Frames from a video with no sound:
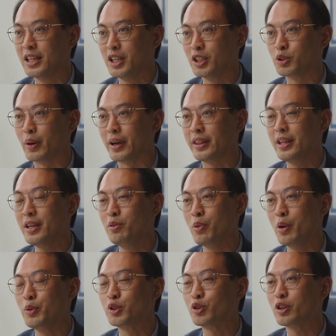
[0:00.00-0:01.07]
So I think
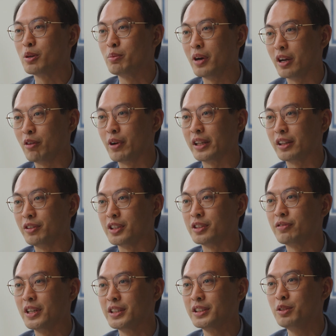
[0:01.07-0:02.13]
when we talk about erectile
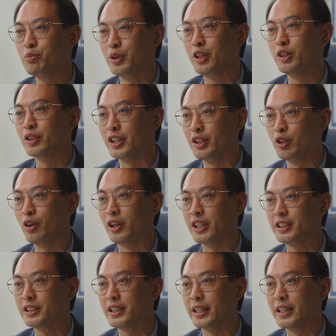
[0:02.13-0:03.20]
dysfunction, we need to
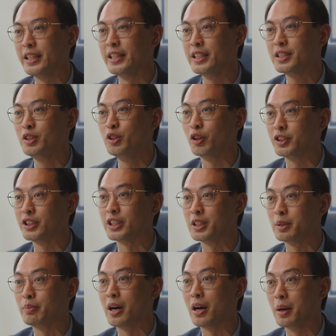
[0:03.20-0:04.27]
acknowledge that it is not just
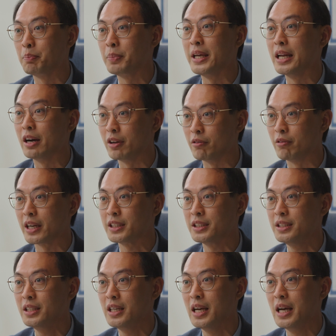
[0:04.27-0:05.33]
about a penile erection,